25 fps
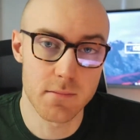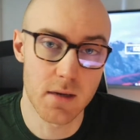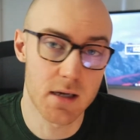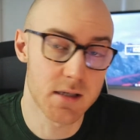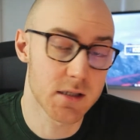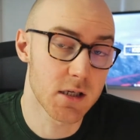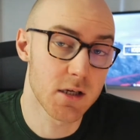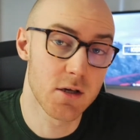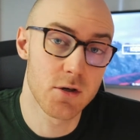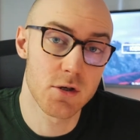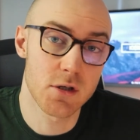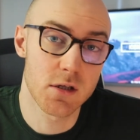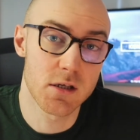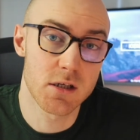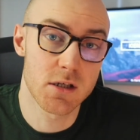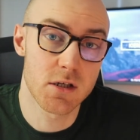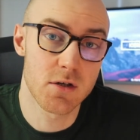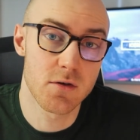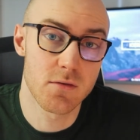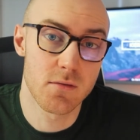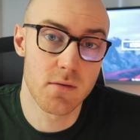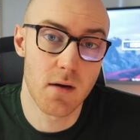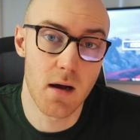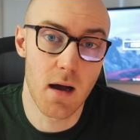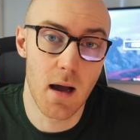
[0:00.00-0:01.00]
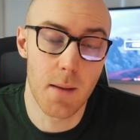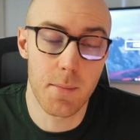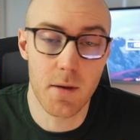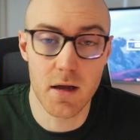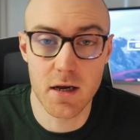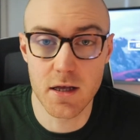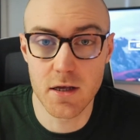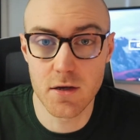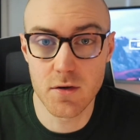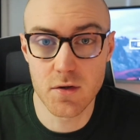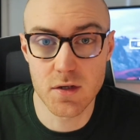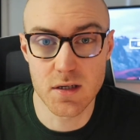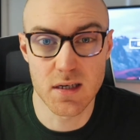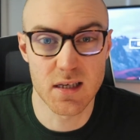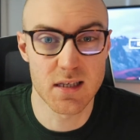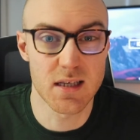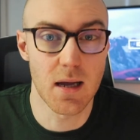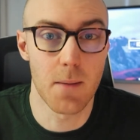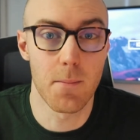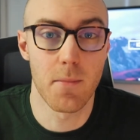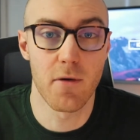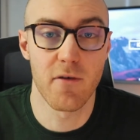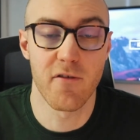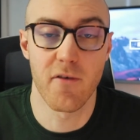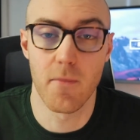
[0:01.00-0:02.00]
As I usually do, I'm going to use an
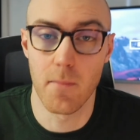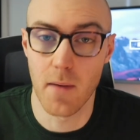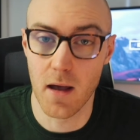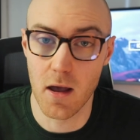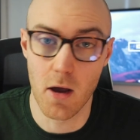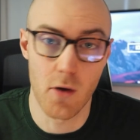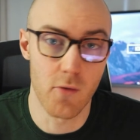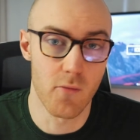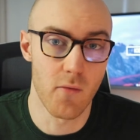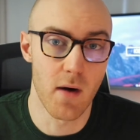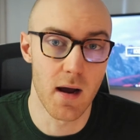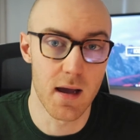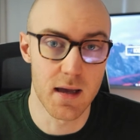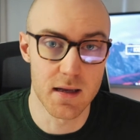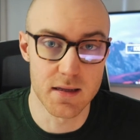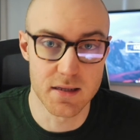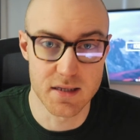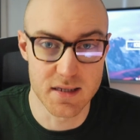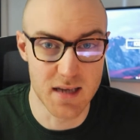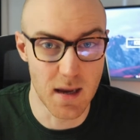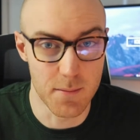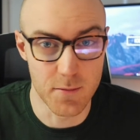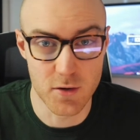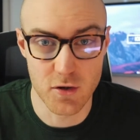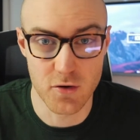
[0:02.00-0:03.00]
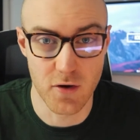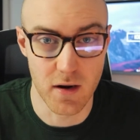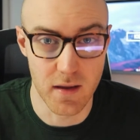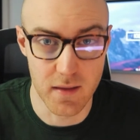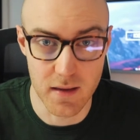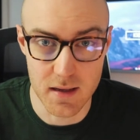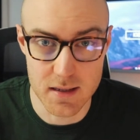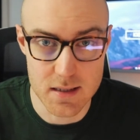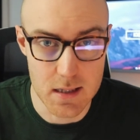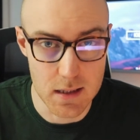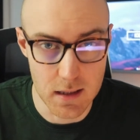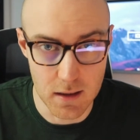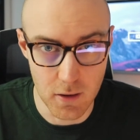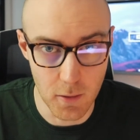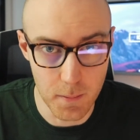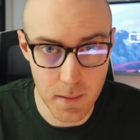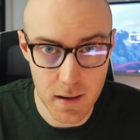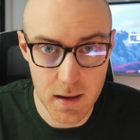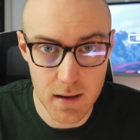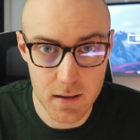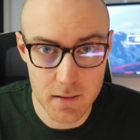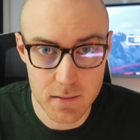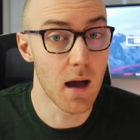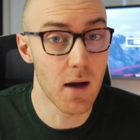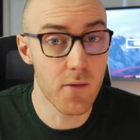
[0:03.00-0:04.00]
example from my own writing to demonstrate this a little
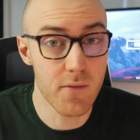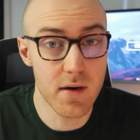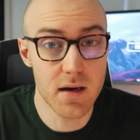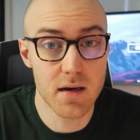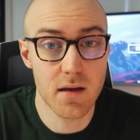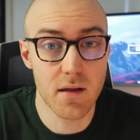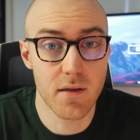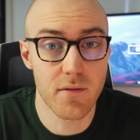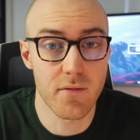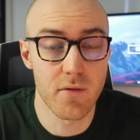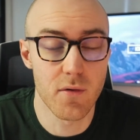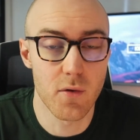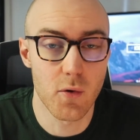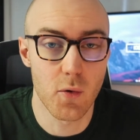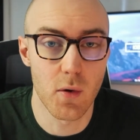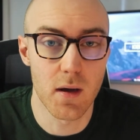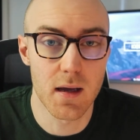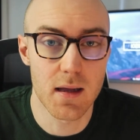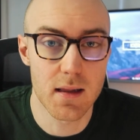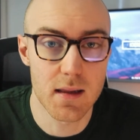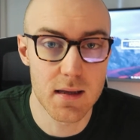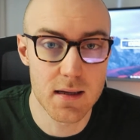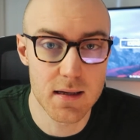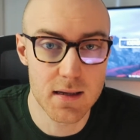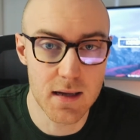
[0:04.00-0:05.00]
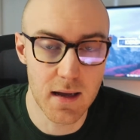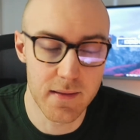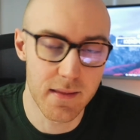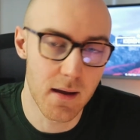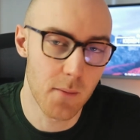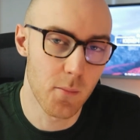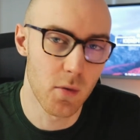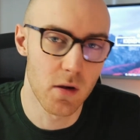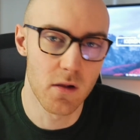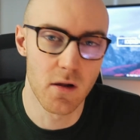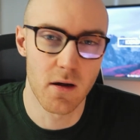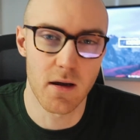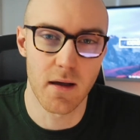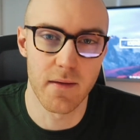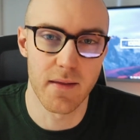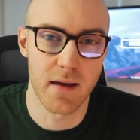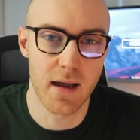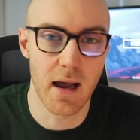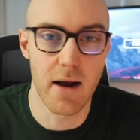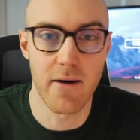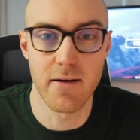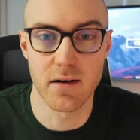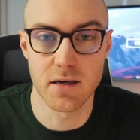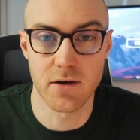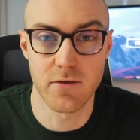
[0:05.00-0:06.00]
bit. I'll read it through quickly and then we'll look at the
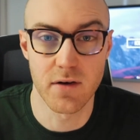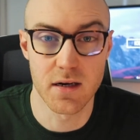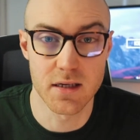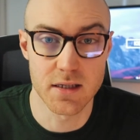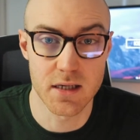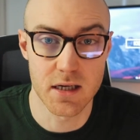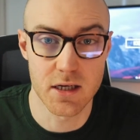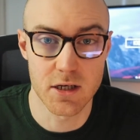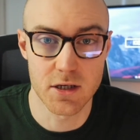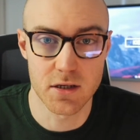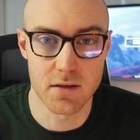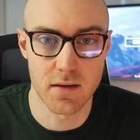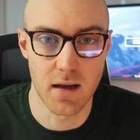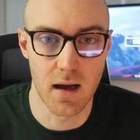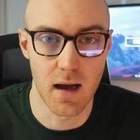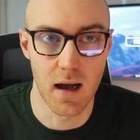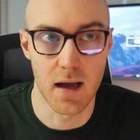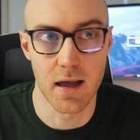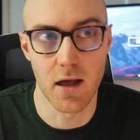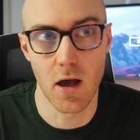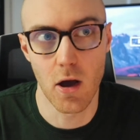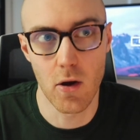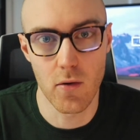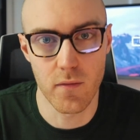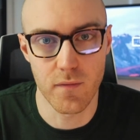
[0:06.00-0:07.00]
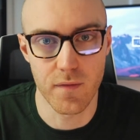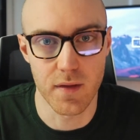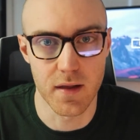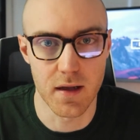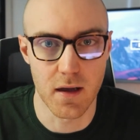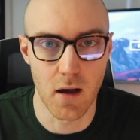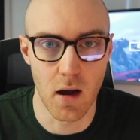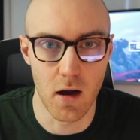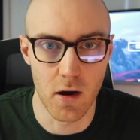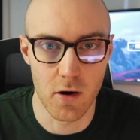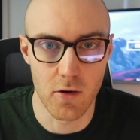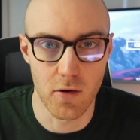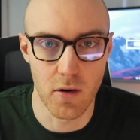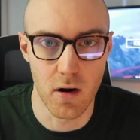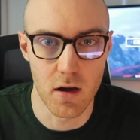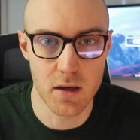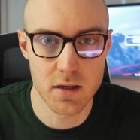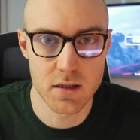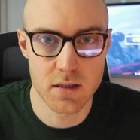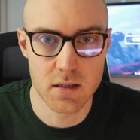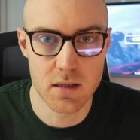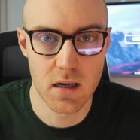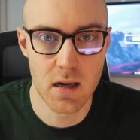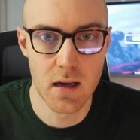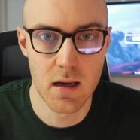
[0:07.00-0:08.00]
characterisation that I hopefully got
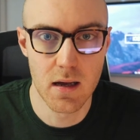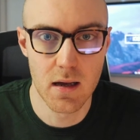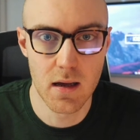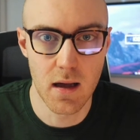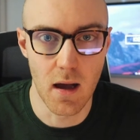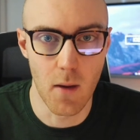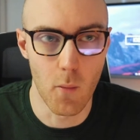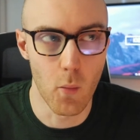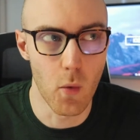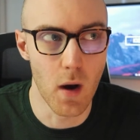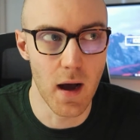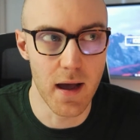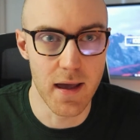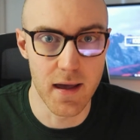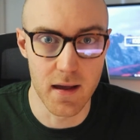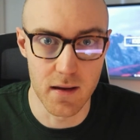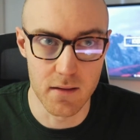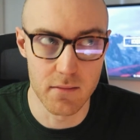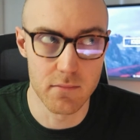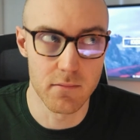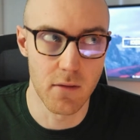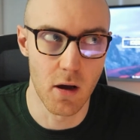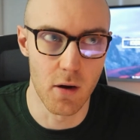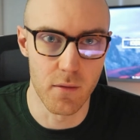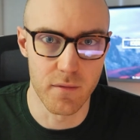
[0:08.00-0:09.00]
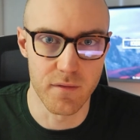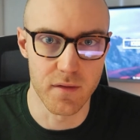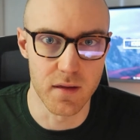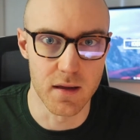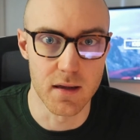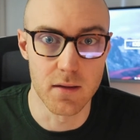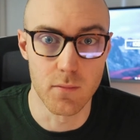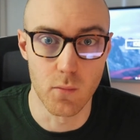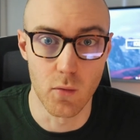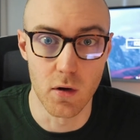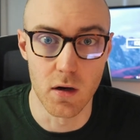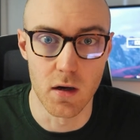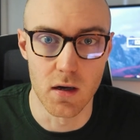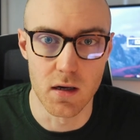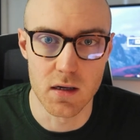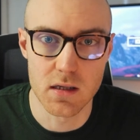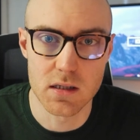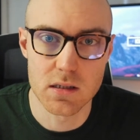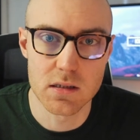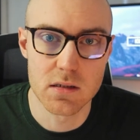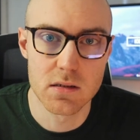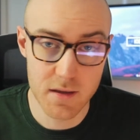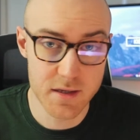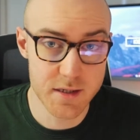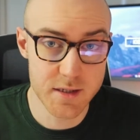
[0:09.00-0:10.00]
across, and why it, hopefully,
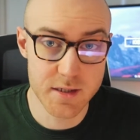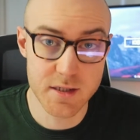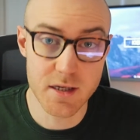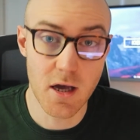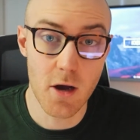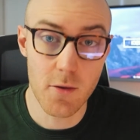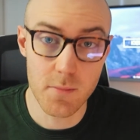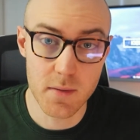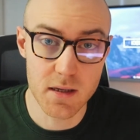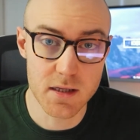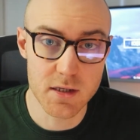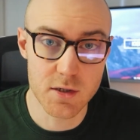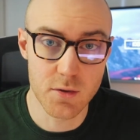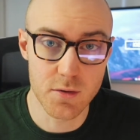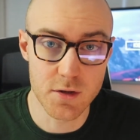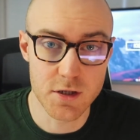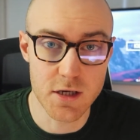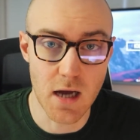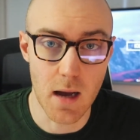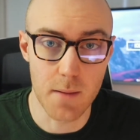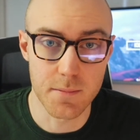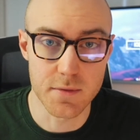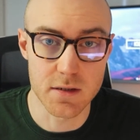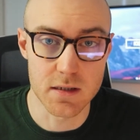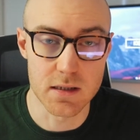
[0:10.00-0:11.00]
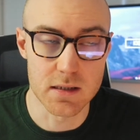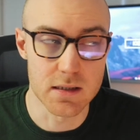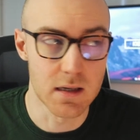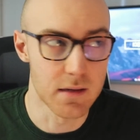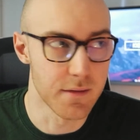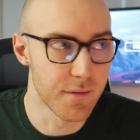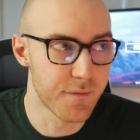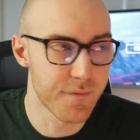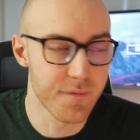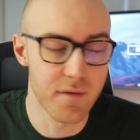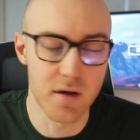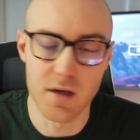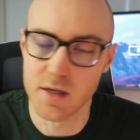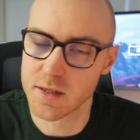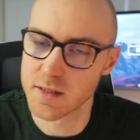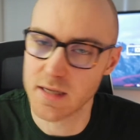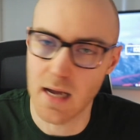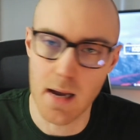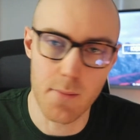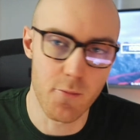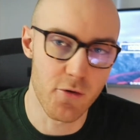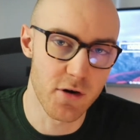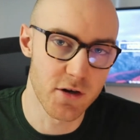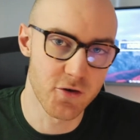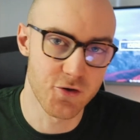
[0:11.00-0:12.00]
works. This is the opening to a chapter, and the first
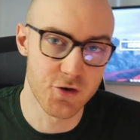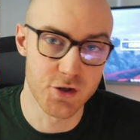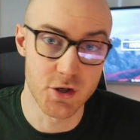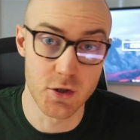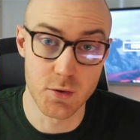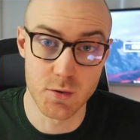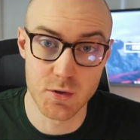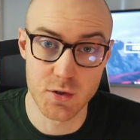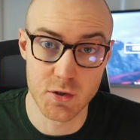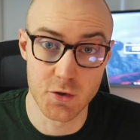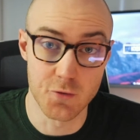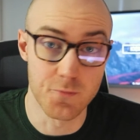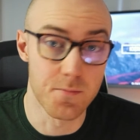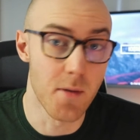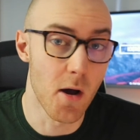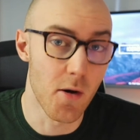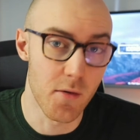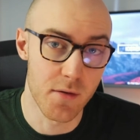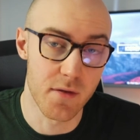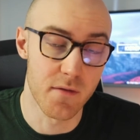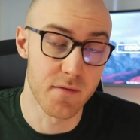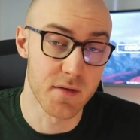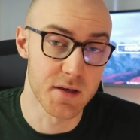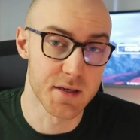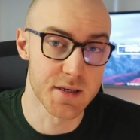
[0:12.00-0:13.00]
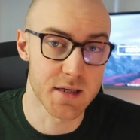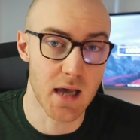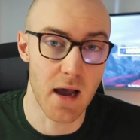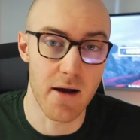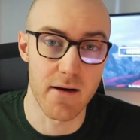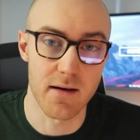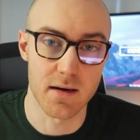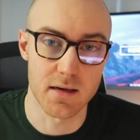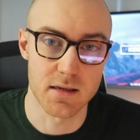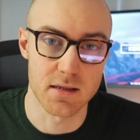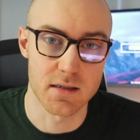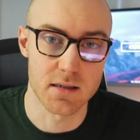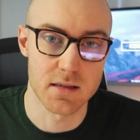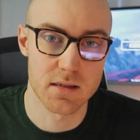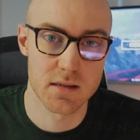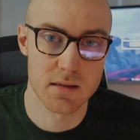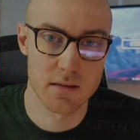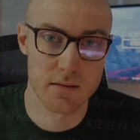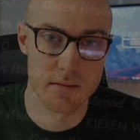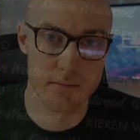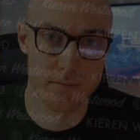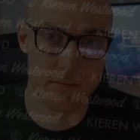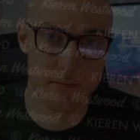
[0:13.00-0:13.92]
time we're introduced to both of these characters.